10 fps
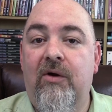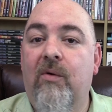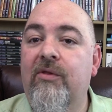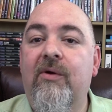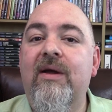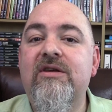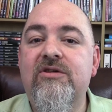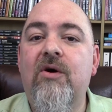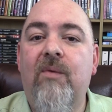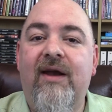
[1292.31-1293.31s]
or there is
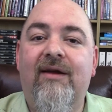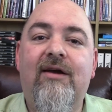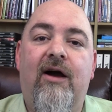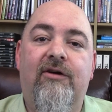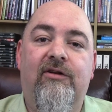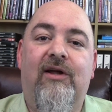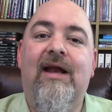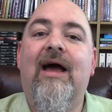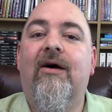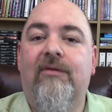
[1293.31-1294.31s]
no way to calculate
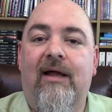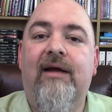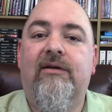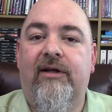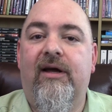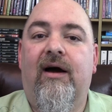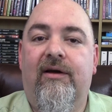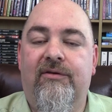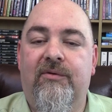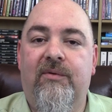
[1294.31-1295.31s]
how likely
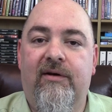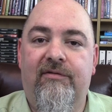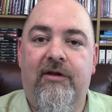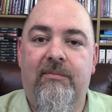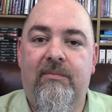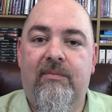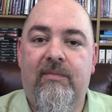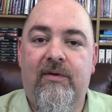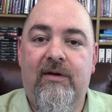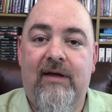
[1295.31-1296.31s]
either one of them
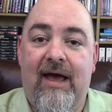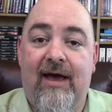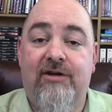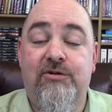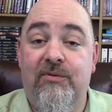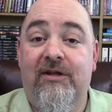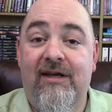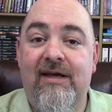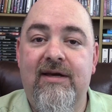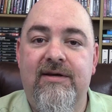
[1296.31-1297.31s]
actually
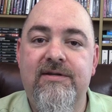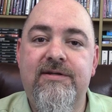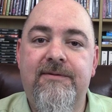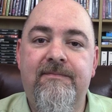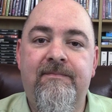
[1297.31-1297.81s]
is.